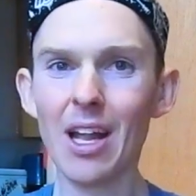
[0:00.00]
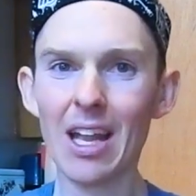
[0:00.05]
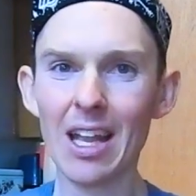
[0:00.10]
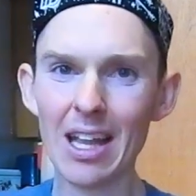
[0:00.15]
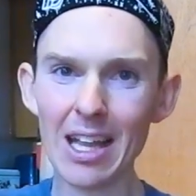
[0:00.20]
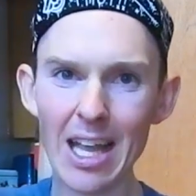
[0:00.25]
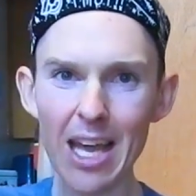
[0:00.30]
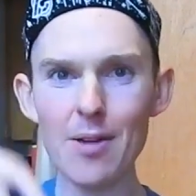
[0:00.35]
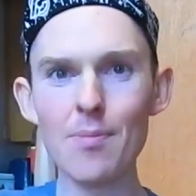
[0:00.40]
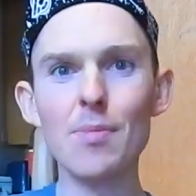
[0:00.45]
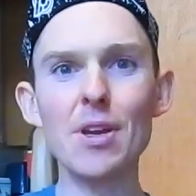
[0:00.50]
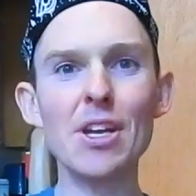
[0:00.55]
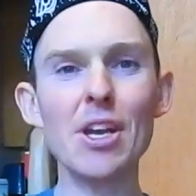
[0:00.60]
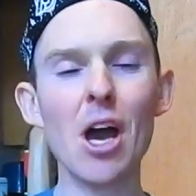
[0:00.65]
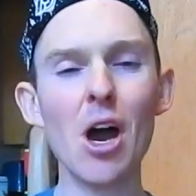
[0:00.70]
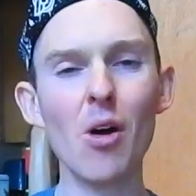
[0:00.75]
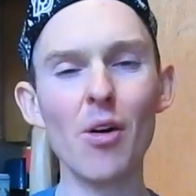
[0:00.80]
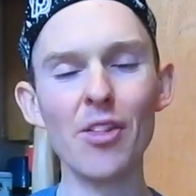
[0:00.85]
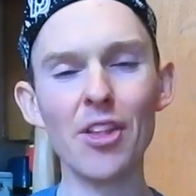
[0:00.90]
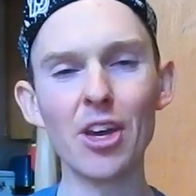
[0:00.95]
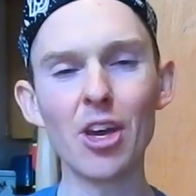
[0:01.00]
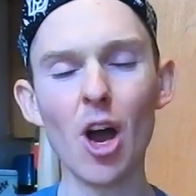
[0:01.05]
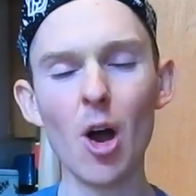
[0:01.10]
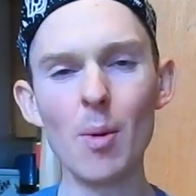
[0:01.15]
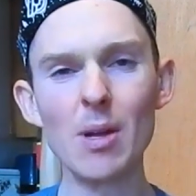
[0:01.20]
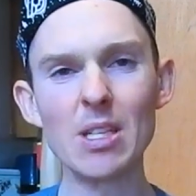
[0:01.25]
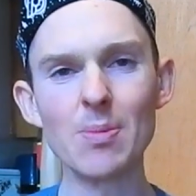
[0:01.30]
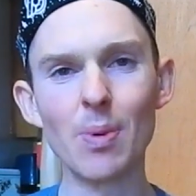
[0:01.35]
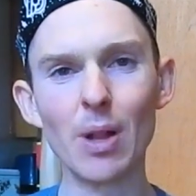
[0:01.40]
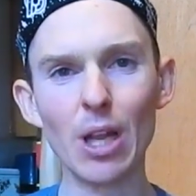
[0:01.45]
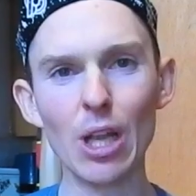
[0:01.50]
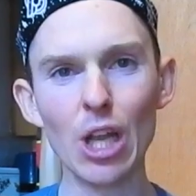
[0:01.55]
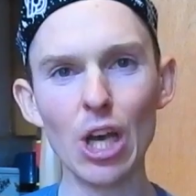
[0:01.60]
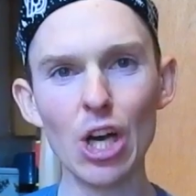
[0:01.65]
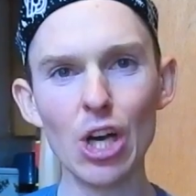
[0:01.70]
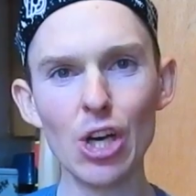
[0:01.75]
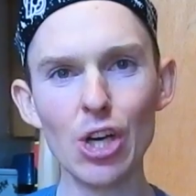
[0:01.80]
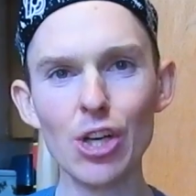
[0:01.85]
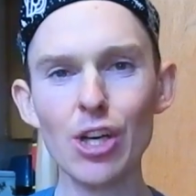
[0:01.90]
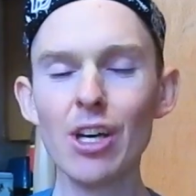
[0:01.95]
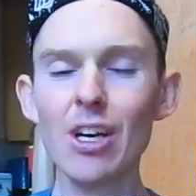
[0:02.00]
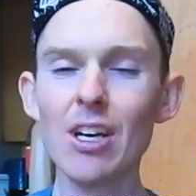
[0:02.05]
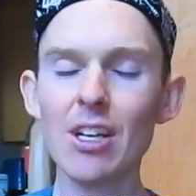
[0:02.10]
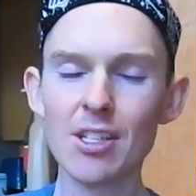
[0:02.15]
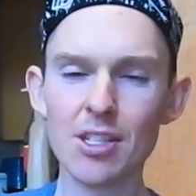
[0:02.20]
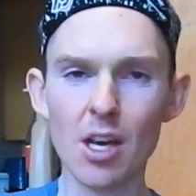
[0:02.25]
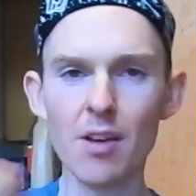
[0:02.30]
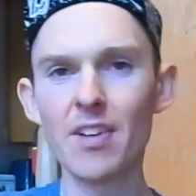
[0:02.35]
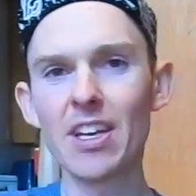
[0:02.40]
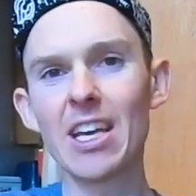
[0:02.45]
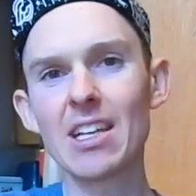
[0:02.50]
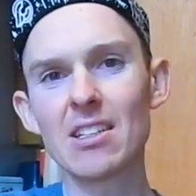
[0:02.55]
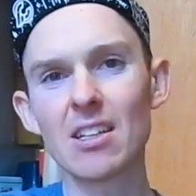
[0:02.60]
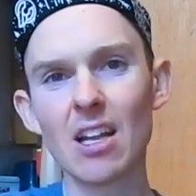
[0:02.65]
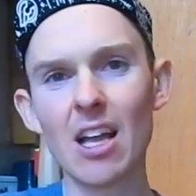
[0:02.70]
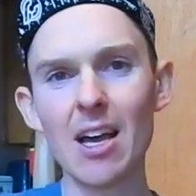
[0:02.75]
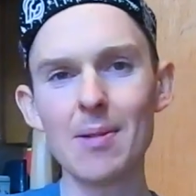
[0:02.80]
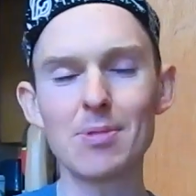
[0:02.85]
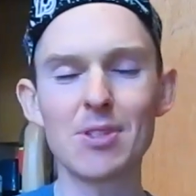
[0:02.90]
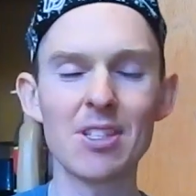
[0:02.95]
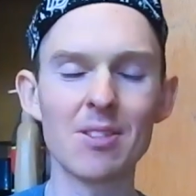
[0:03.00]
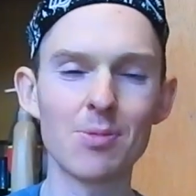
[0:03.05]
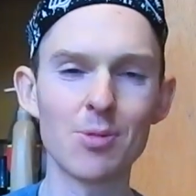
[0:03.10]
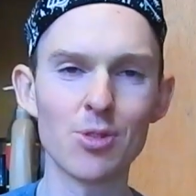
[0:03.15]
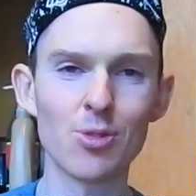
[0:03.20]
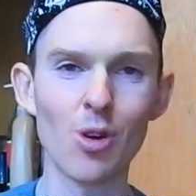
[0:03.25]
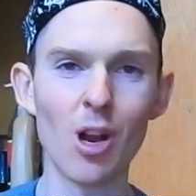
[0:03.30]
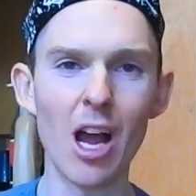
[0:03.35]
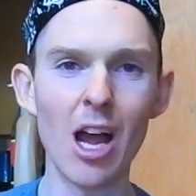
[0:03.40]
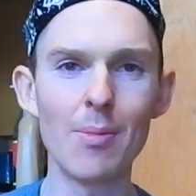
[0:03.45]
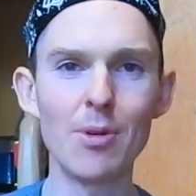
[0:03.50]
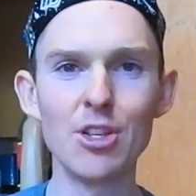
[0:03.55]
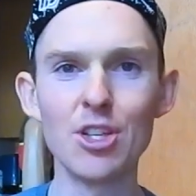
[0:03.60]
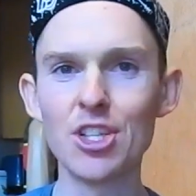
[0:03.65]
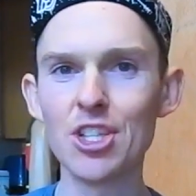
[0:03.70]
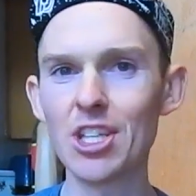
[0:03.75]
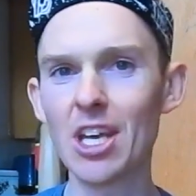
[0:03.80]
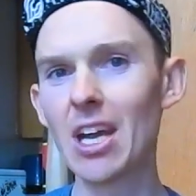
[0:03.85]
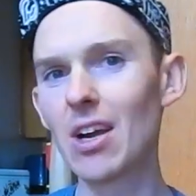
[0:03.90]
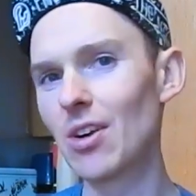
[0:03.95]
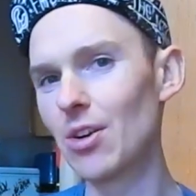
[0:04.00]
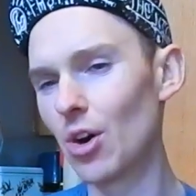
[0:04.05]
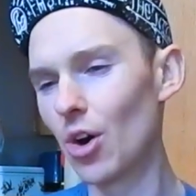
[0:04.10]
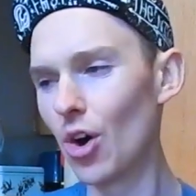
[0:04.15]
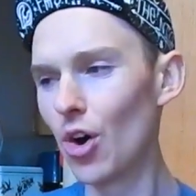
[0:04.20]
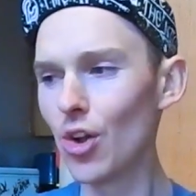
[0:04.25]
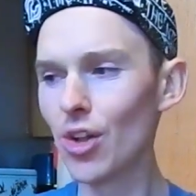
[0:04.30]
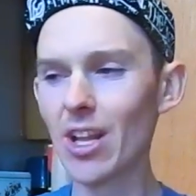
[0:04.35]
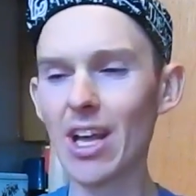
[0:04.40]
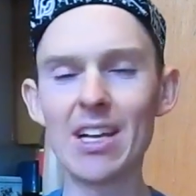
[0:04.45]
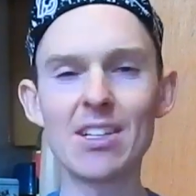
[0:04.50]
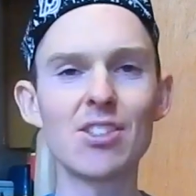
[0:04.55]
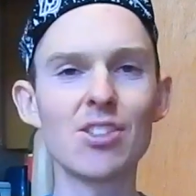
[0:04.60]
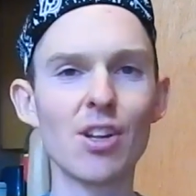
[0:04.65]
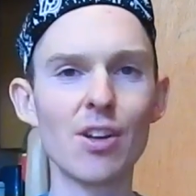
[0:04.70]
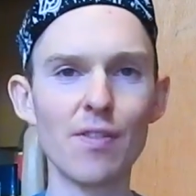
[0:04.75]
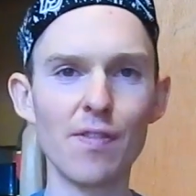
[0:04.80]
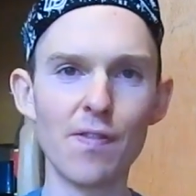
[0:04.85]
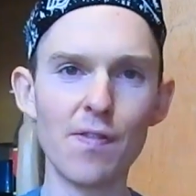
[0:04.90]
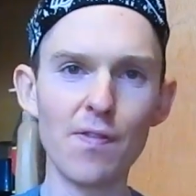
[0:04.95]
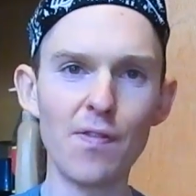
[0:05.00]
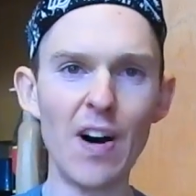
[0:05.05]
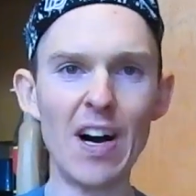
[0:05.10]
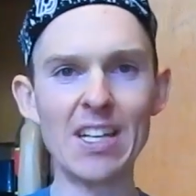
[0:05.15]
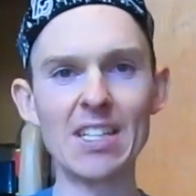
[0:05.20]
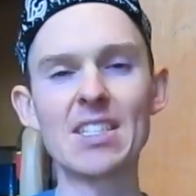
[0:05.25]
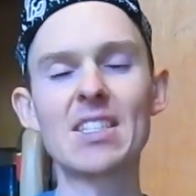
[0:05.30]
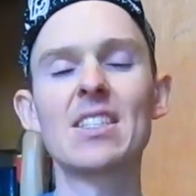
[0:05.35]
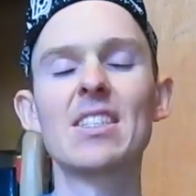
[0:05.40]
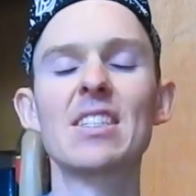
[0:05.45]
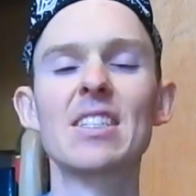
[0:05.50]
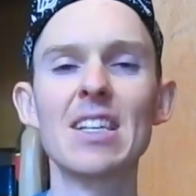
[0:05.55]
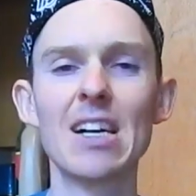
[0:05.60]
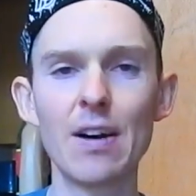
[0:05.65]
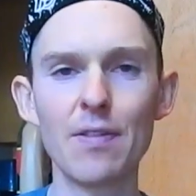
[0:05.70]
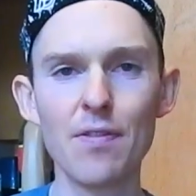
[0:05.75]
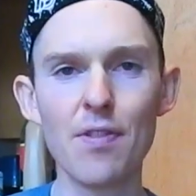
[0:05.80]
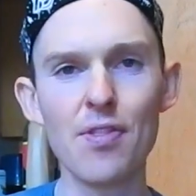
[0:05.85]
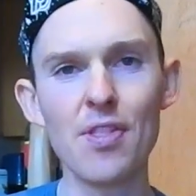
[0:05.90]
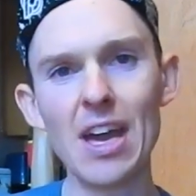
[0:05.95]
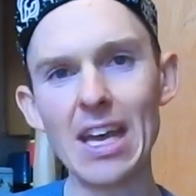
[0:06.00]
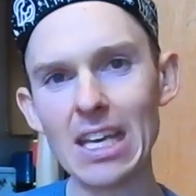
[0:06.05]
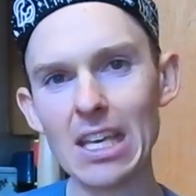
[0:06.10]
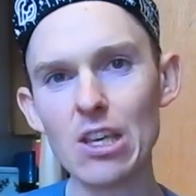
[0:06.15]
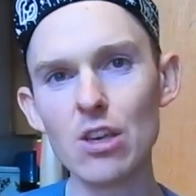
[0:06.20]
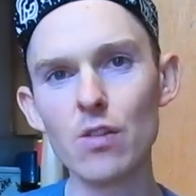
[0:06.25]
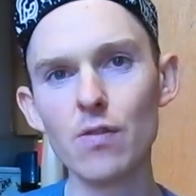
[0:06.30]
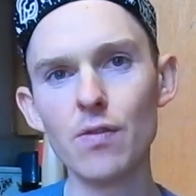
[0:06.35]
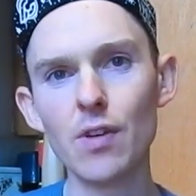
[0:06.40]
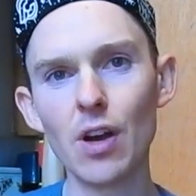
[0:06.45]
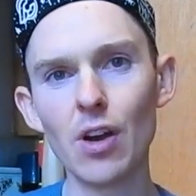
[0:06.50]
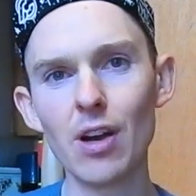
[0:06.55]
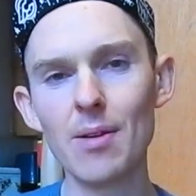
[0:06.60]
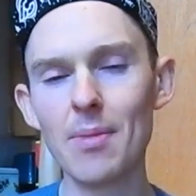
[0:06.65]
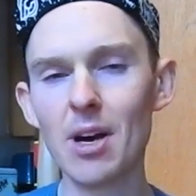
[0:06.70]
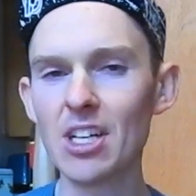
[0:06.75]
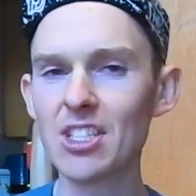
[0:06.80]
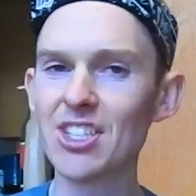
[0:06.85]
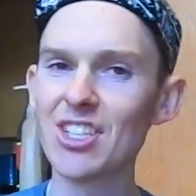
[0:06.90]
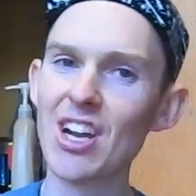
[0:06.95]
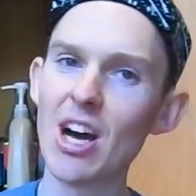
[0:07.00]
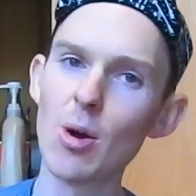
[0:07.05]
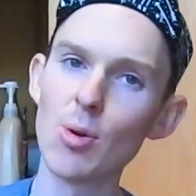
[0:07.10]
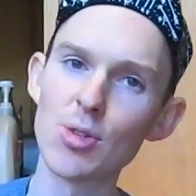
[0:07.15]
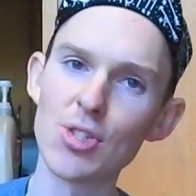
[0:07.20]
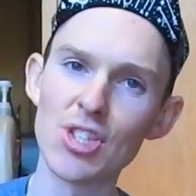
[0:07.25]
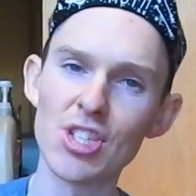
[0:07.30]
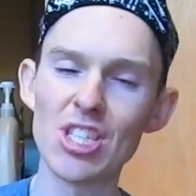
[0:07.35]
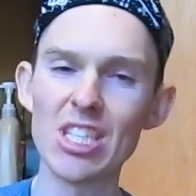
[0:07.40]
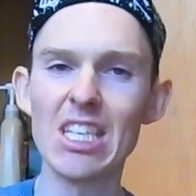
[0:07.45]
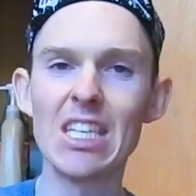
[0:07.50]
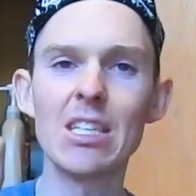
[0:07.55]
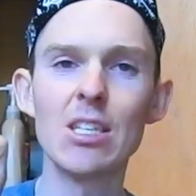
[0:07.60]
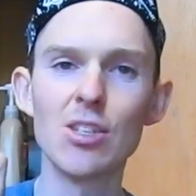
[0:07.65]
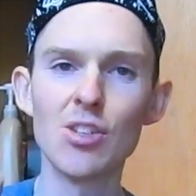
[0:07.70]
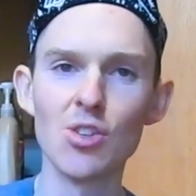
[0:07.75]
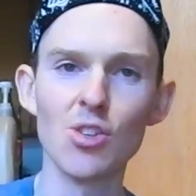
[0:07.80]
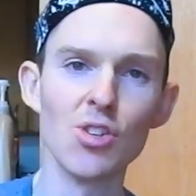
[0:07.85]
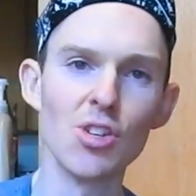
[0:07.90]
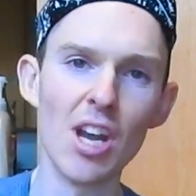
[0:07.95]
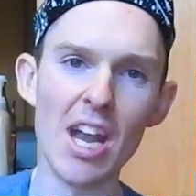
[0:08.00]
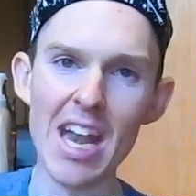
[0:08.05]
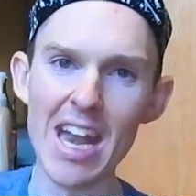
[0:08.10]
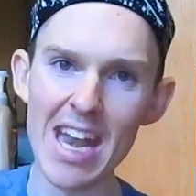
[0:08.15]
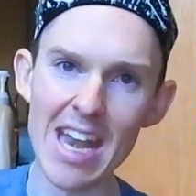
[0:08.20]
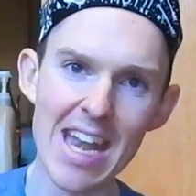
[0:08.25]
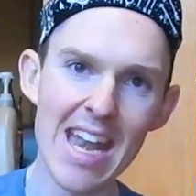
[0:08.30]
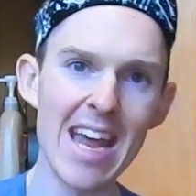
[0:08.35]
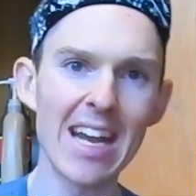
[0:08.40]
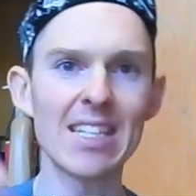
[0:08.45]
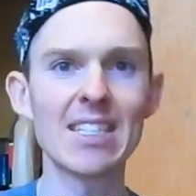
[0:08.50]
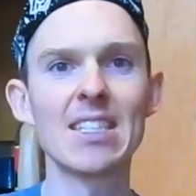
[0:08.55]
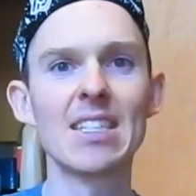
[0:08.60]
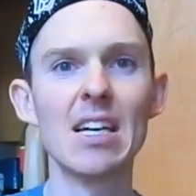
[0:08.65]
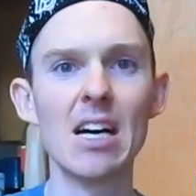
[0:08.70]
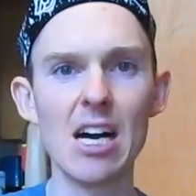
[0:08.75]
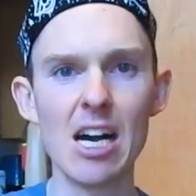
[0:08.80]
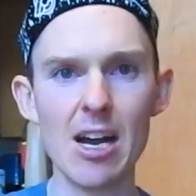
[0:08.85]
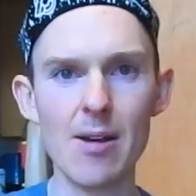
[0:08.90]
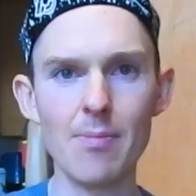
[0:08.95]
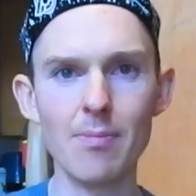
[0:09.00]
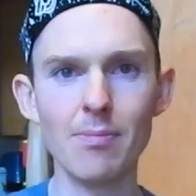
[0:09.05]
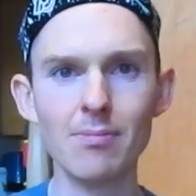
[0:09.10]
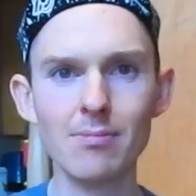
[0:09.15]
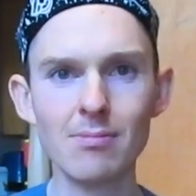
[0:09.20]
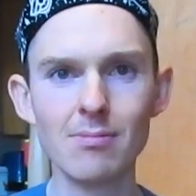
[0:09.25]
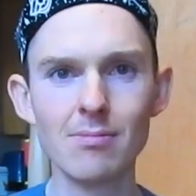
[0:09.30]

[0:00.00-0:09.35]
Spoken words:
Let me know in the comments below. Don't forget to like, subscribe, and share, and all that sort of fun stuff. Thank you very much, and I will see you next time.